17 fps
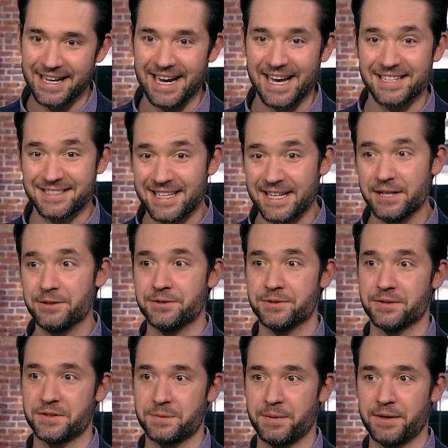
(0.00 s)
And as that
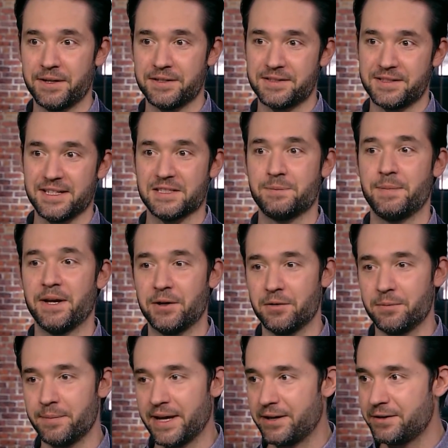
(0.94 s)
user experience gets
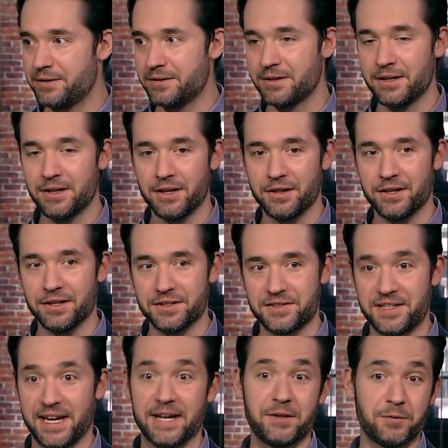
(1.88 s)
better and better, the
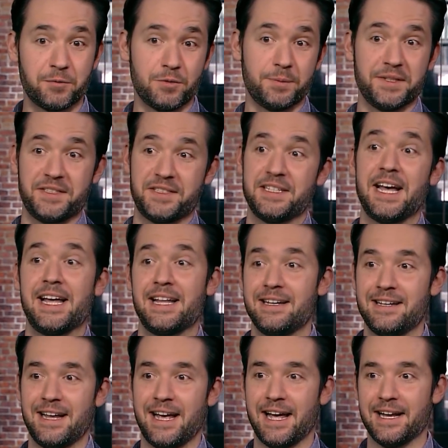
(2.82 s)
standard will be
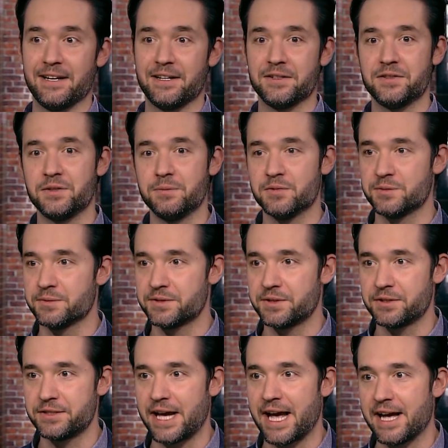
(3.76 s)
set, and consumers will
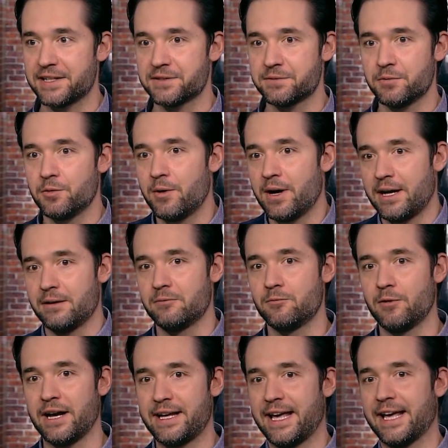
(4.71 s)
start to ask, well, why
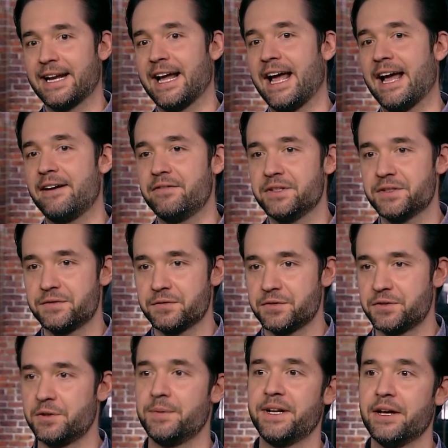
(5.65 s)
why can't I have this
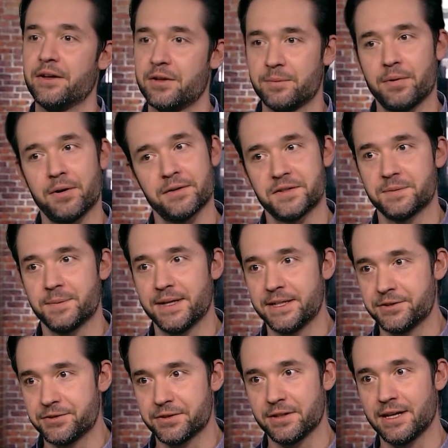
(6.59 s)
for so many other parts of
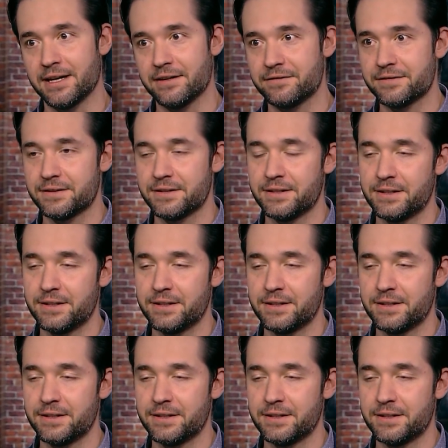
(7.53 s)
my digital life?